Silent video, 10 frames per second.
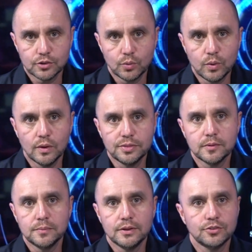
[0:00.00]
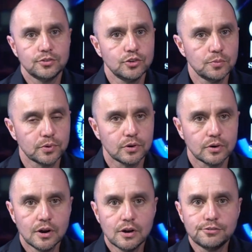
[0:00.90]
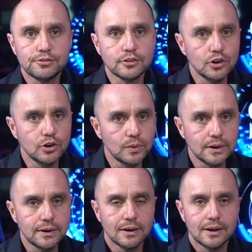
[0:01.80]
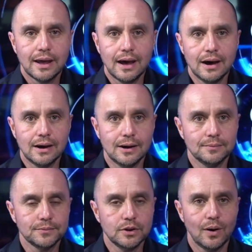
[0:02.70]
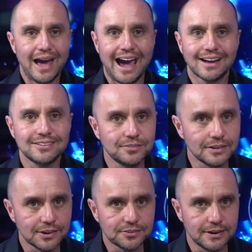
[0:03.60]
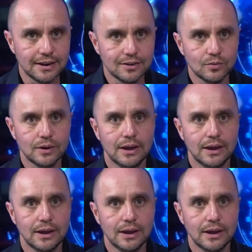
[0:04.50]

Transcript: So we want them to be super fluid um, you know, active listening.